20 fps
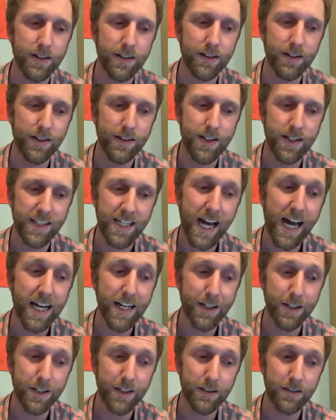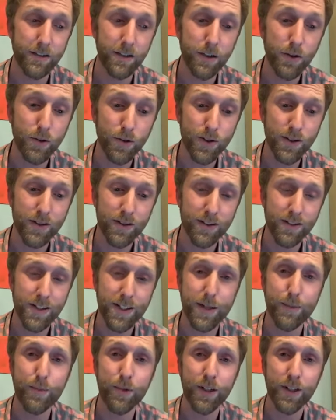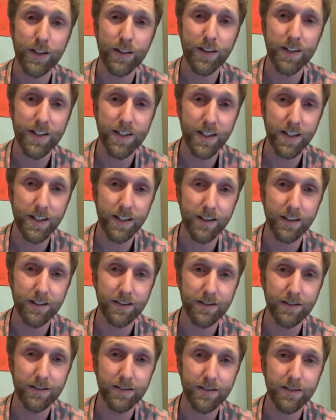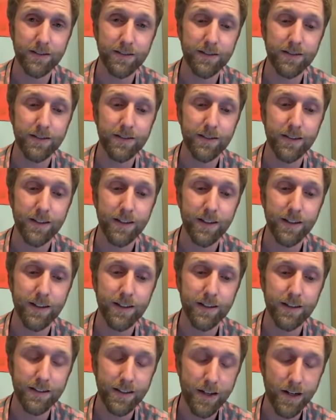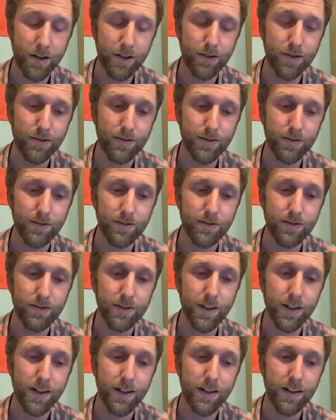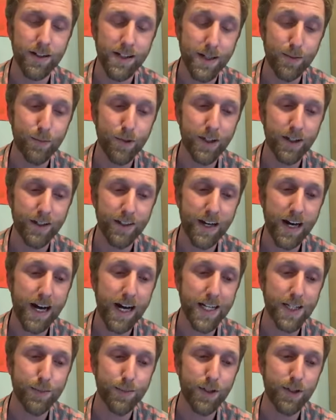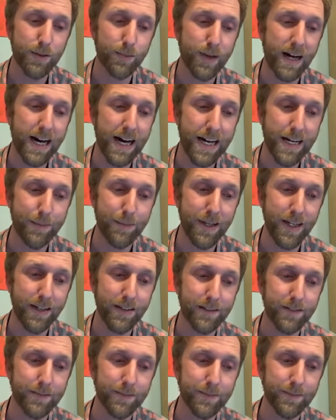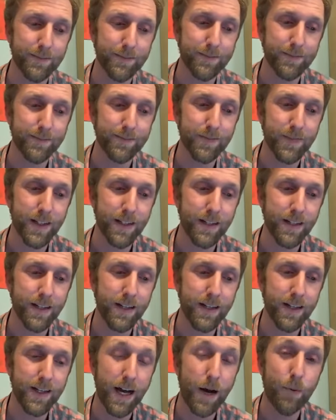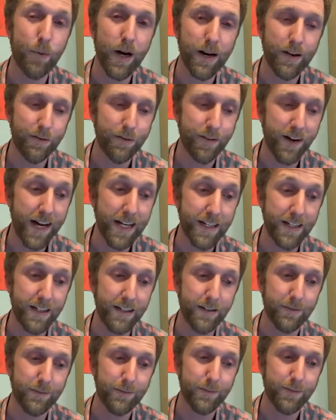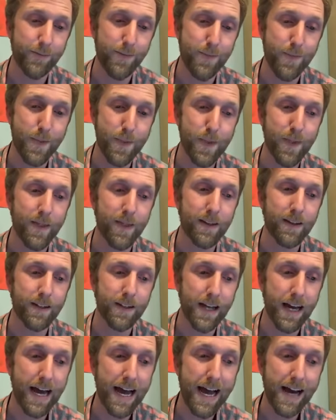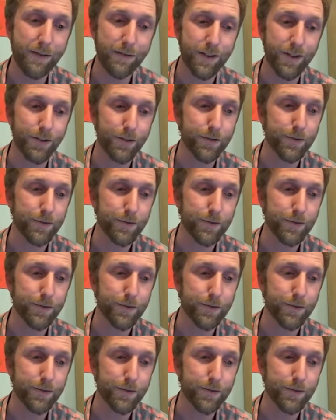There's a tiger loose somewhere in the city. No, somewhere in the hospital behind me. I want to find it. I have to.